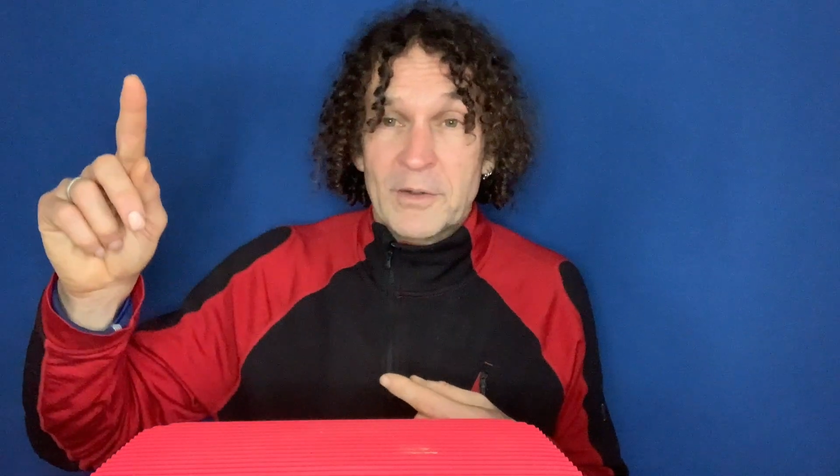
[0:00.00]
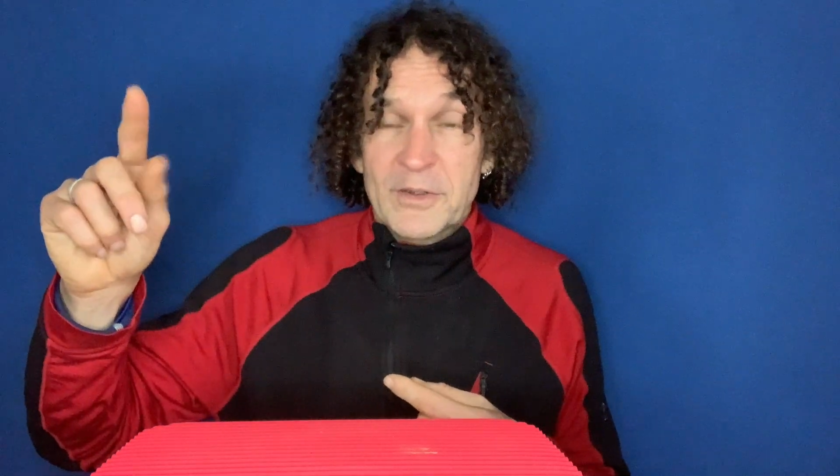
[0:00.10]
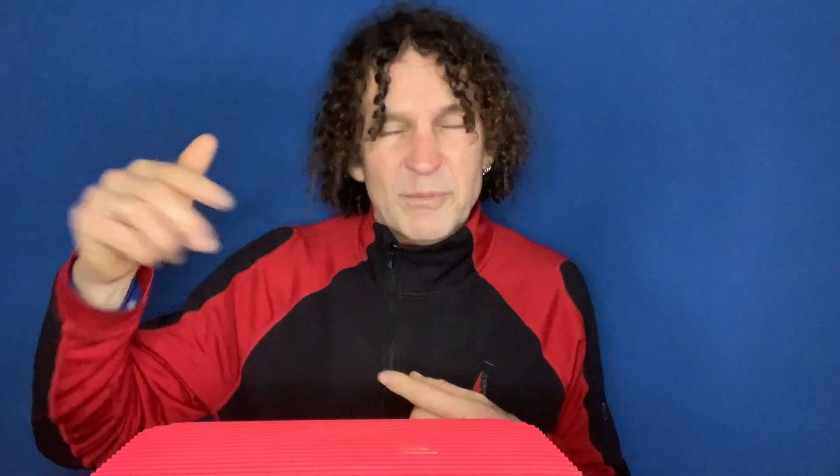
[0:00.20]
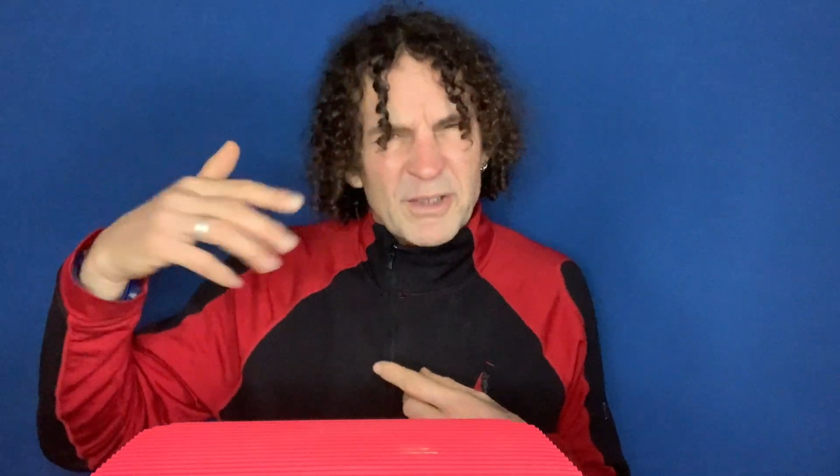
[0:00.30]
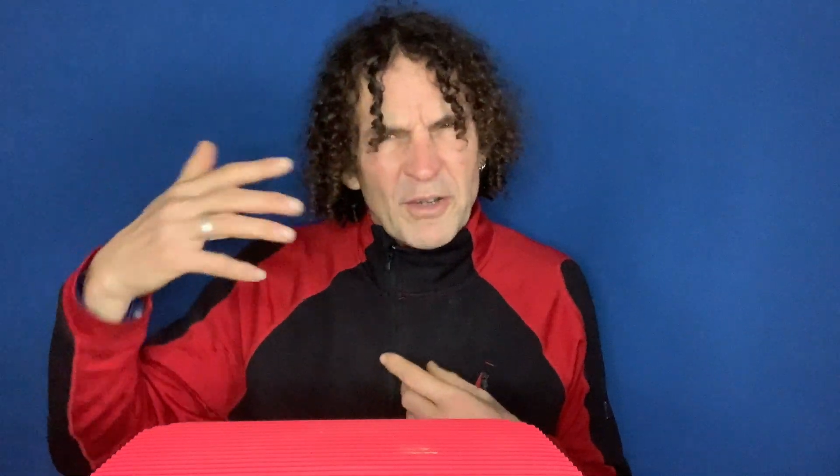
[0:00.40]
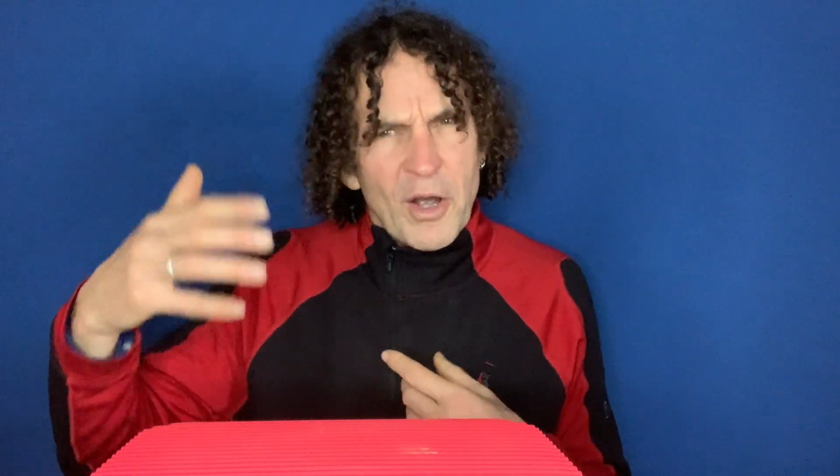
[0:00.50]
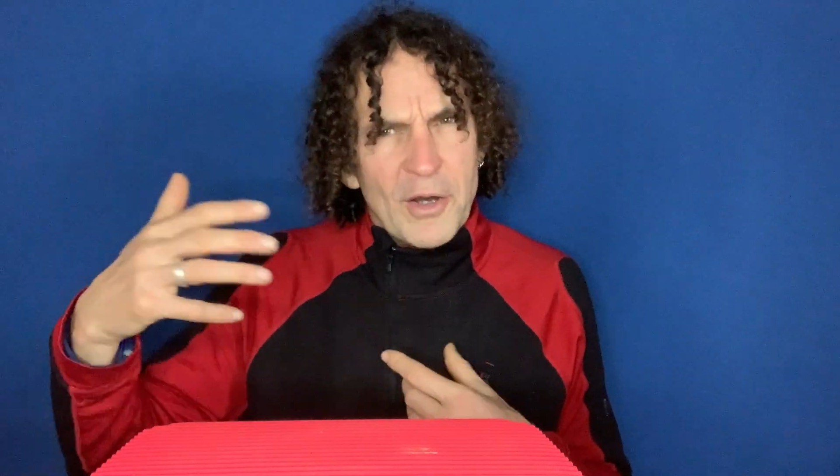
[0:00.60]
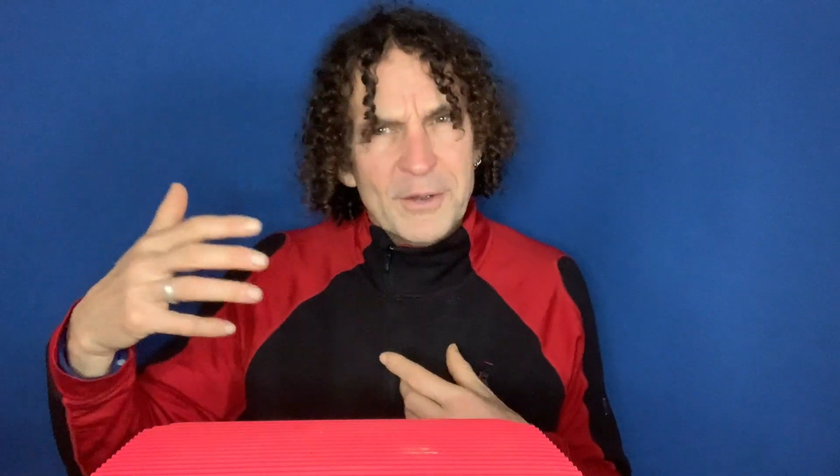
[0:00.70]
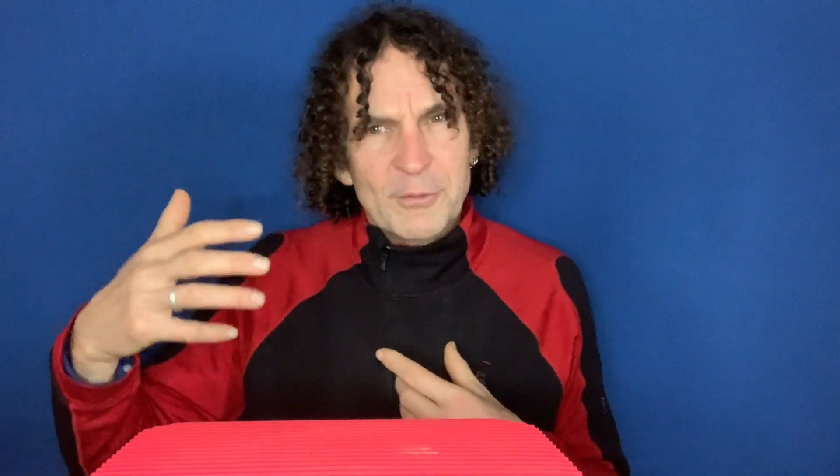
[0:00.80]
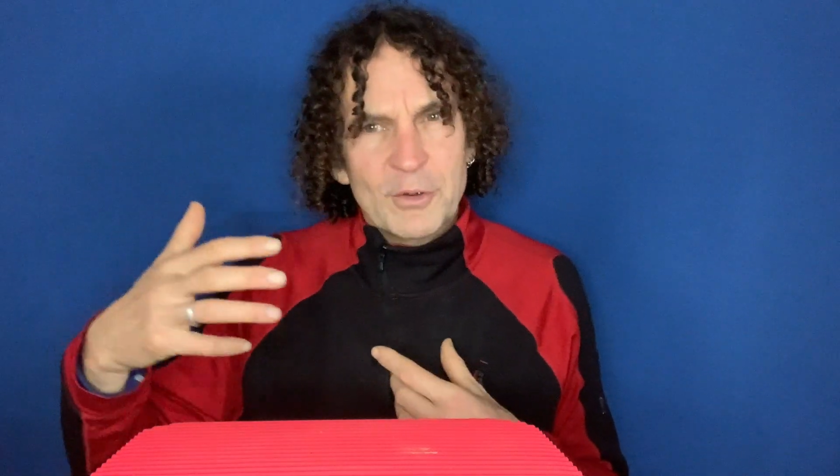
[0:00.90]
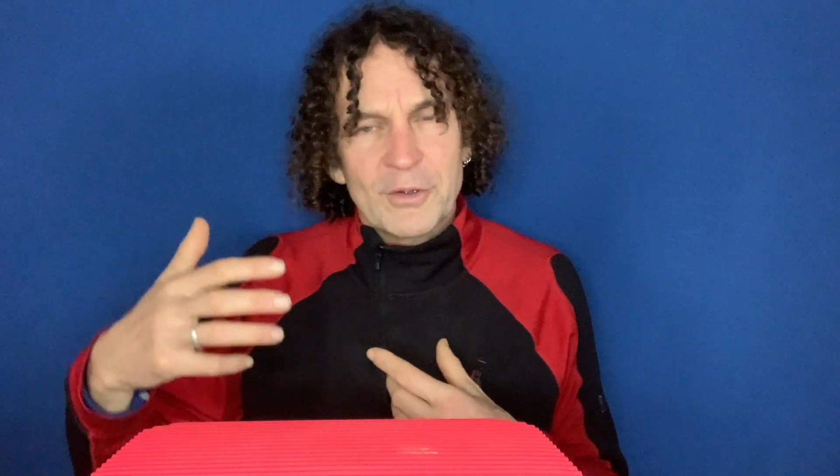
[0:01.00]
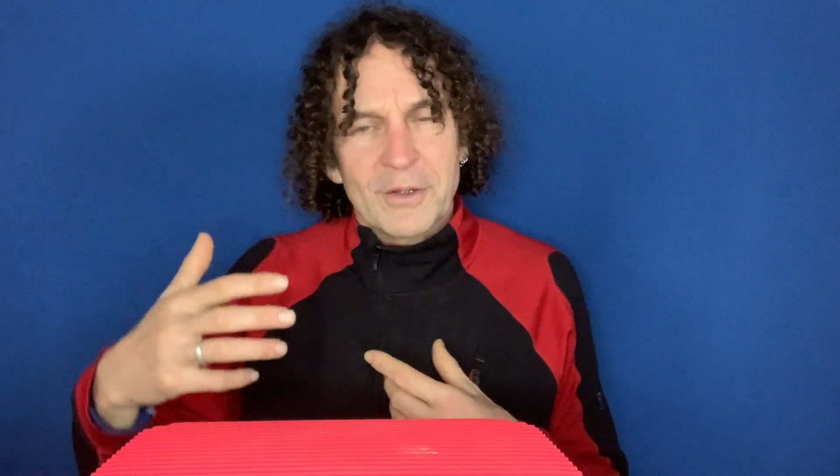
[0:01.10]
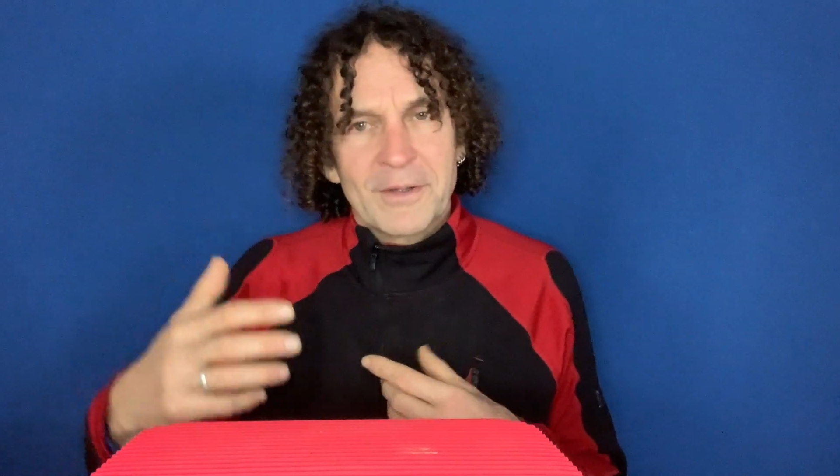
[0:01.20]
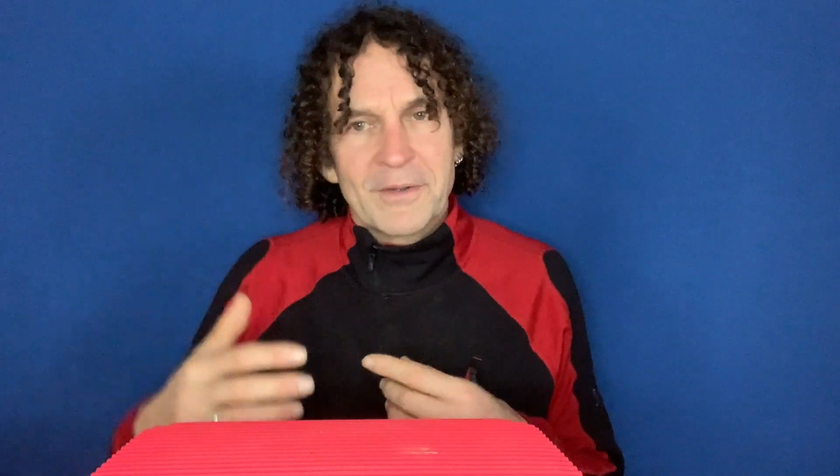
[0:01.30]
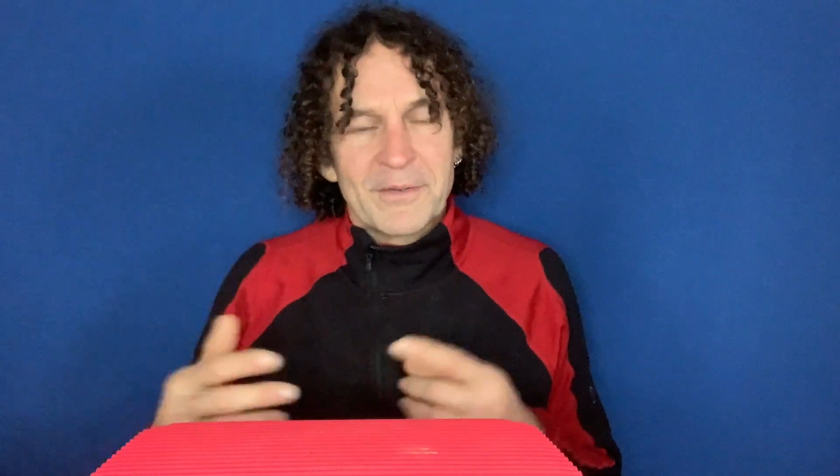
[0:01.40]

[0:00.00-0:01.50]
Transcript: it's much harder work